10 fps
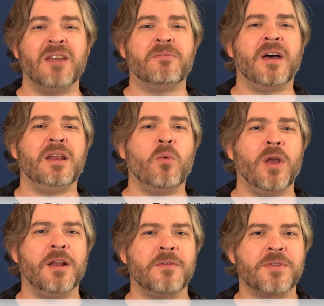and fighting
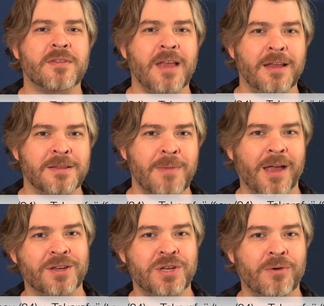well enough to stay at the
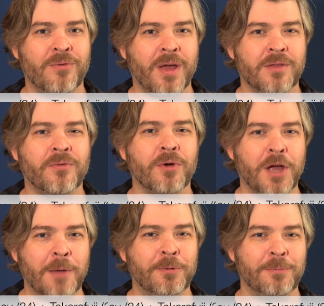Maegashira ranks for a
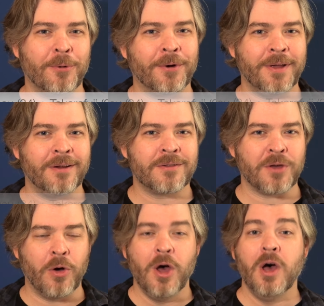couple more years.
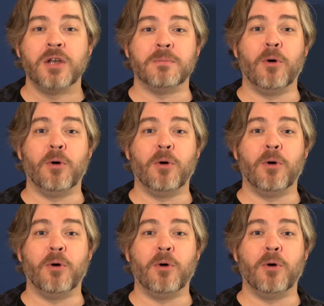So to